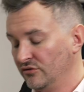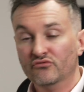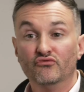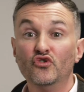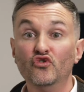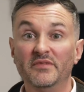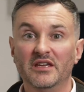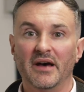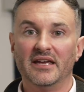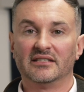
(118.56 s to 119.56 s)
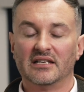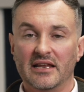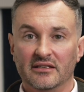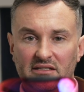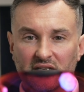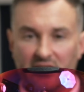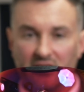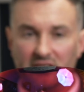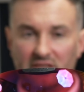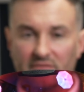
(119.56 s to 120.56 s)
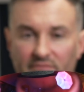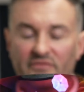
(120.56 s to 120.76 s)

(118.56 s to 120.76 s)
ruby based lens like this,